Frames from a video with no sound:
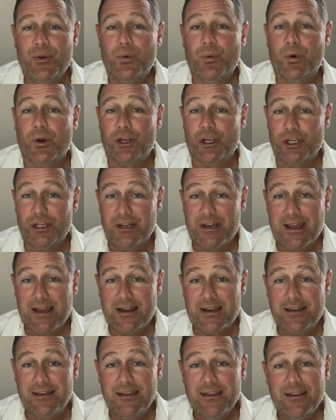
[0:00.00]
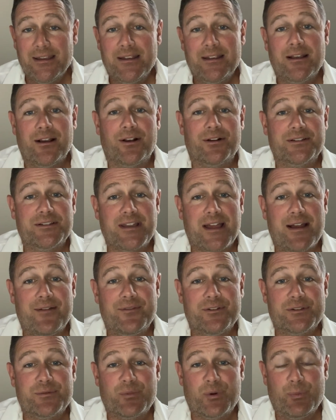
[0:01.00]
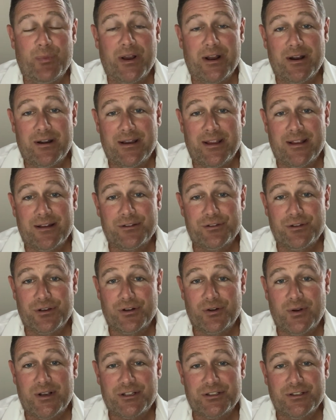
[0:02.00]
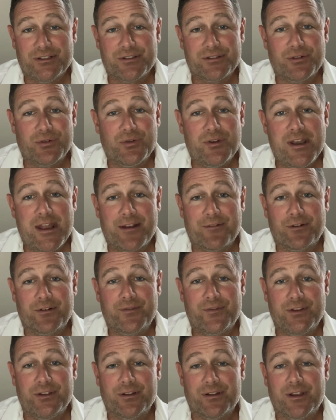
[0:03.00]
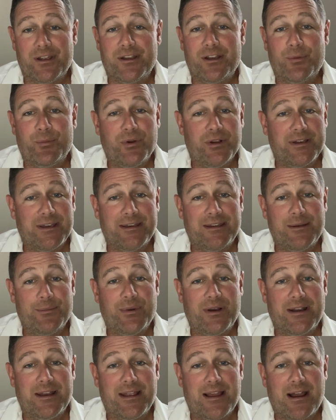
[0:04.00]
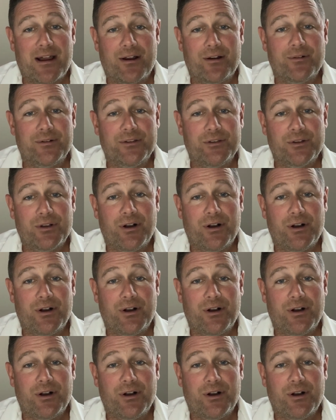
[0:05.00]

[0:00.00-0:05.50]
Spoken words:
We're good at it. Our staff is prepared to answer your questions, so never feel like you're putting anybody out when you